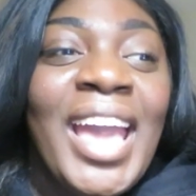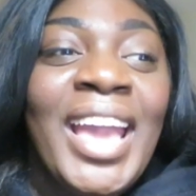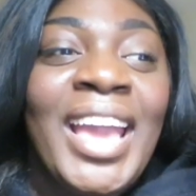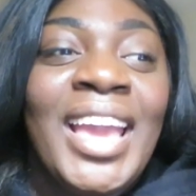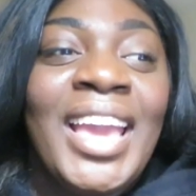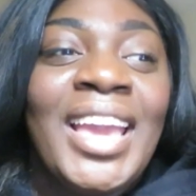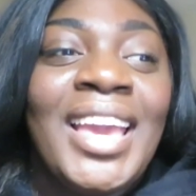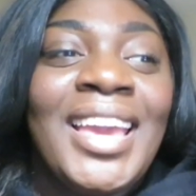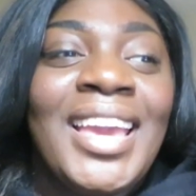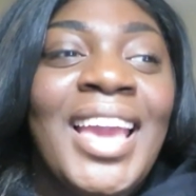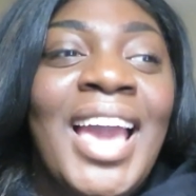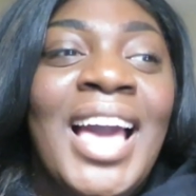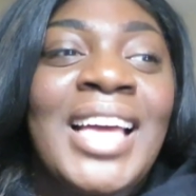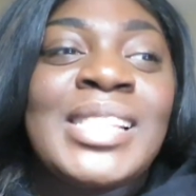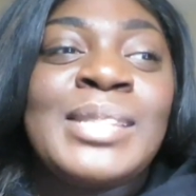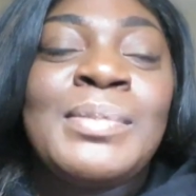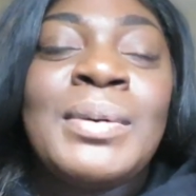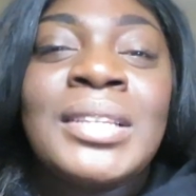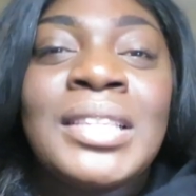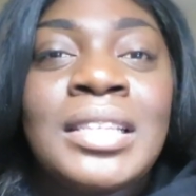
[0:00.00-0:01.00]
And
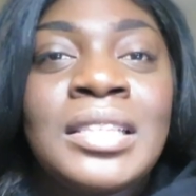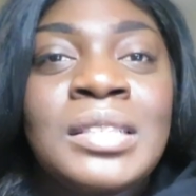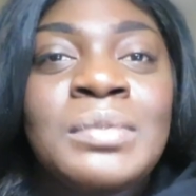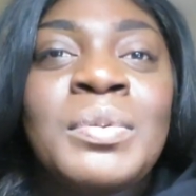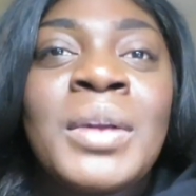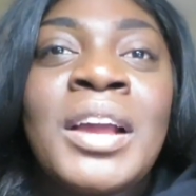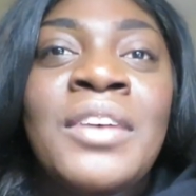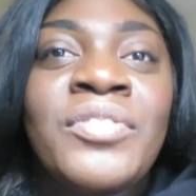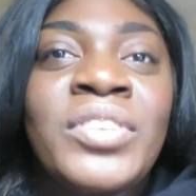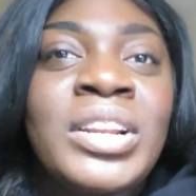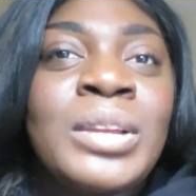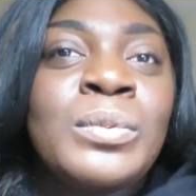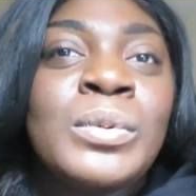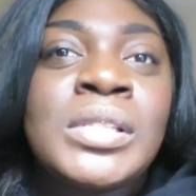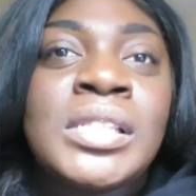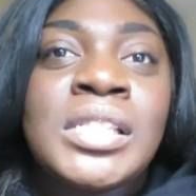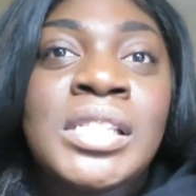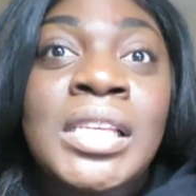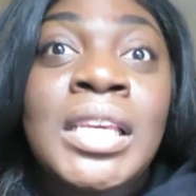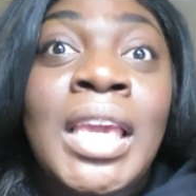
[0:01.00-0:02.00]
I smelled his breath, and it
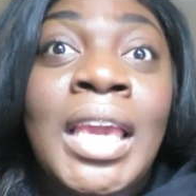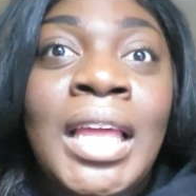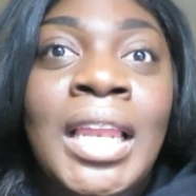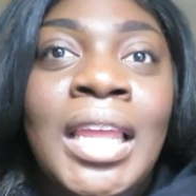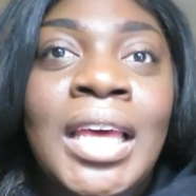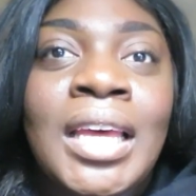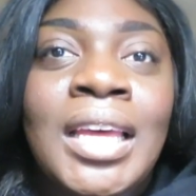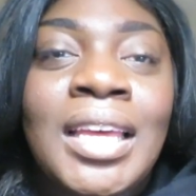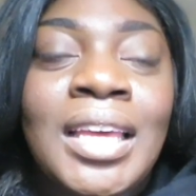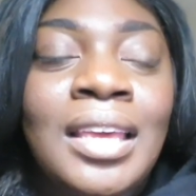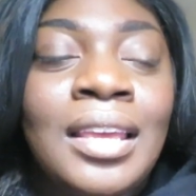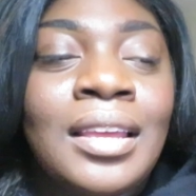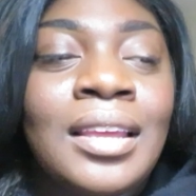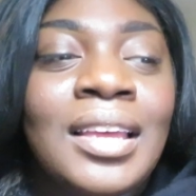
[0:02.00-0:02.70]
was tequila.